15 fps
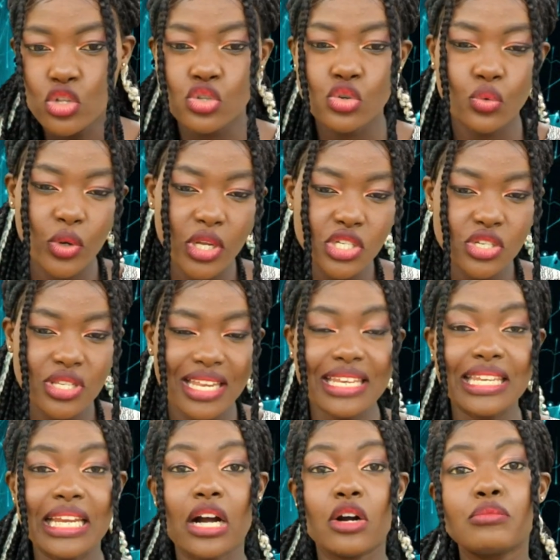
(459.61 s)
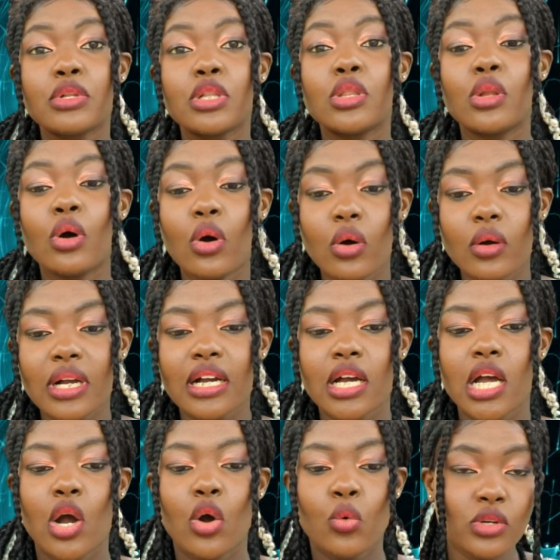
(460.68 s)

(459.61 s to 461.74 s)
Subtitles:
to which they now belong,